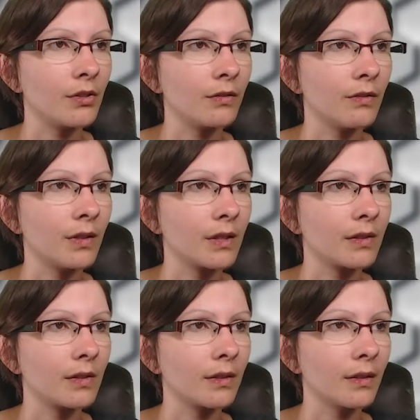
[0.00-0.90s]
edge of
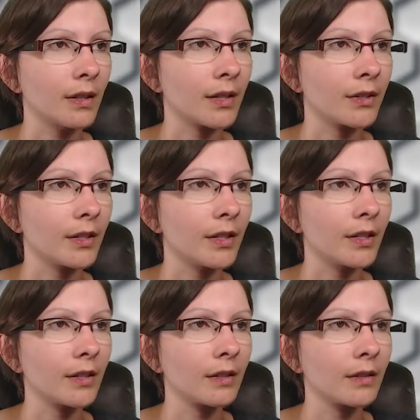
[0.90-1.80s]
this letter
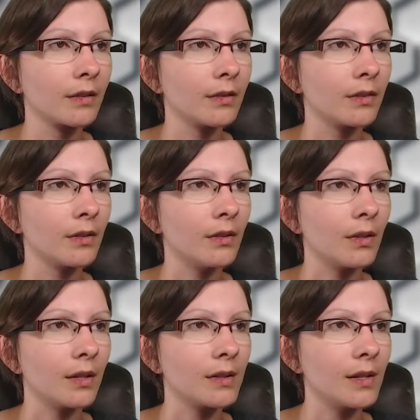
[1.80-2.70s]
here. So
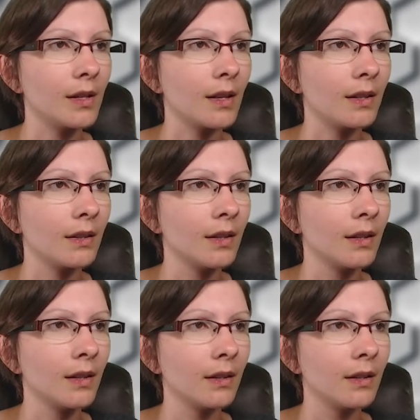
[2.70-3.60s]
you can see that
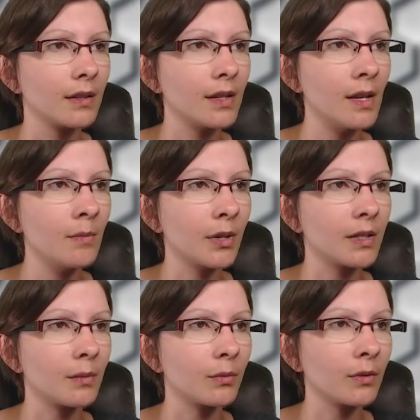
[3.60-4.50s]
this T
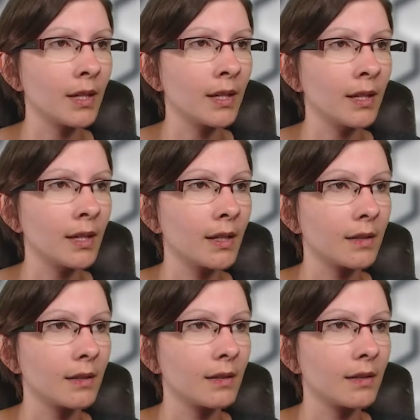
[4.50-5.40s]
butts up right
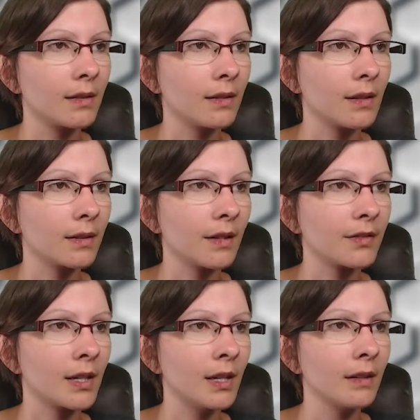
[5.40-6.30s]
against this
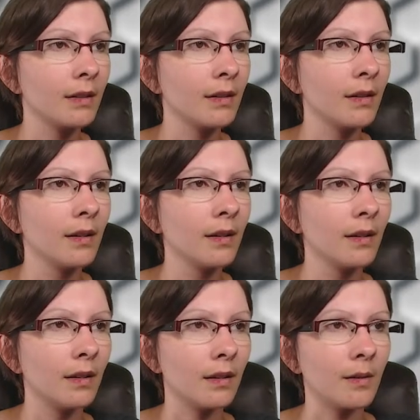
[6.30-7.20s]
left side.
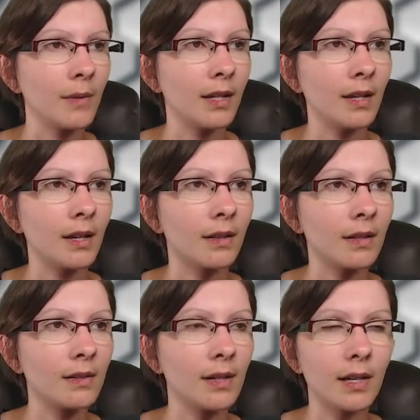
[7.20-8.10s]
And again,
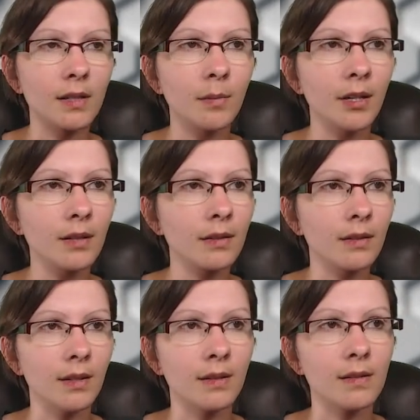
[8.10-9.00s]
this text
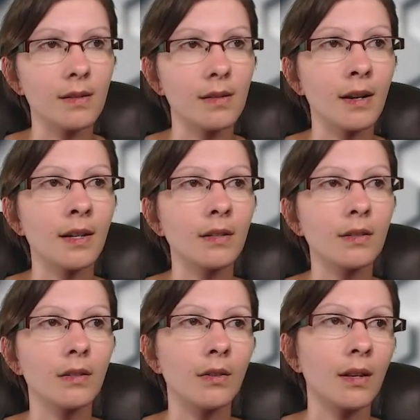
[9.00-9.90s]
box is
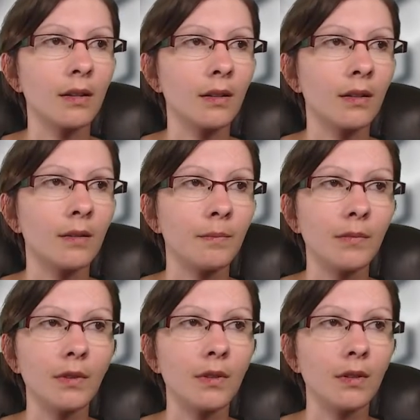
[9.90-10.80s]
designed so that
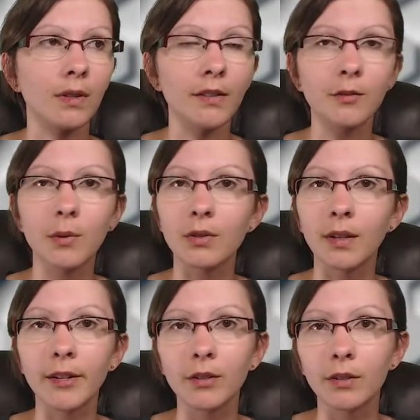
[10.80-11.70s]
the
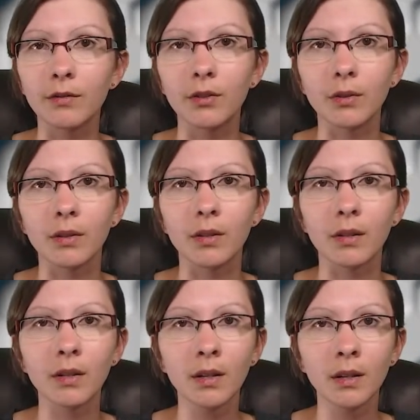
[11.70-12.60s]
leftmost letter of
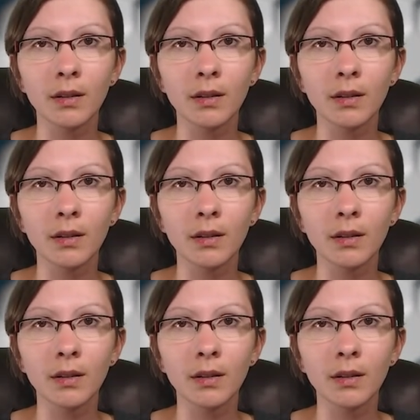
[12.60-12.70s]
your